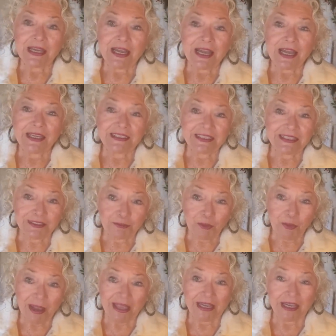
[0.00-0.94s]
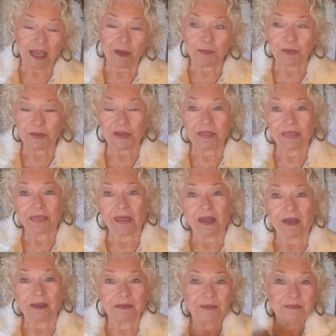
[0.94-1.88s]
I did wake up with
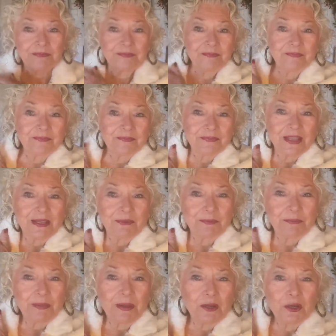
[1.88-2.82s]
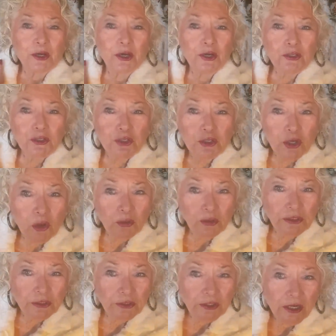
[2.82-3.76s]
a hurt
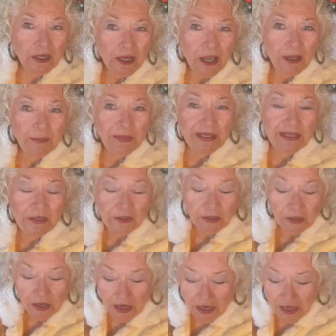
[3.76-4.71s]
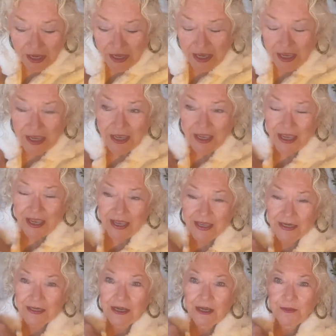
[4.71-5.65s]
shoulder up here.
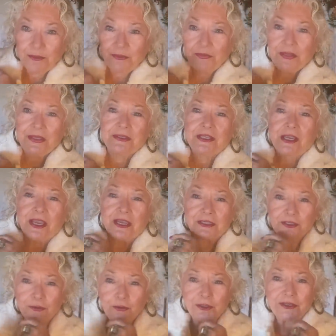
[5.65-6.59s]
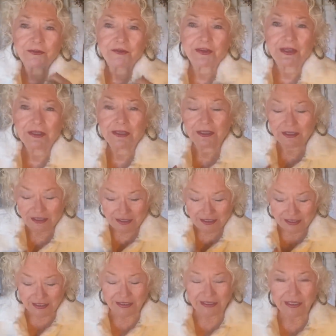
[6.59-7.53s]
And it's sort of
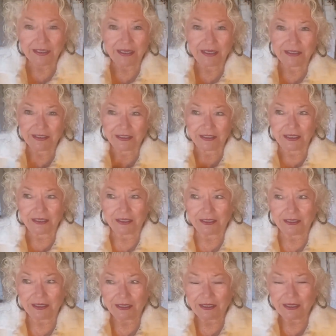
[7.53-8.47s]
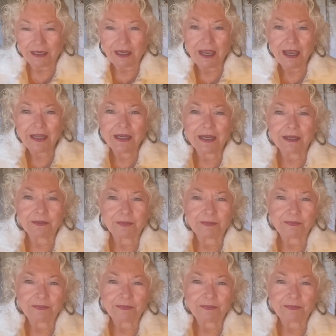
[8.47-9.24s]
it's kind of,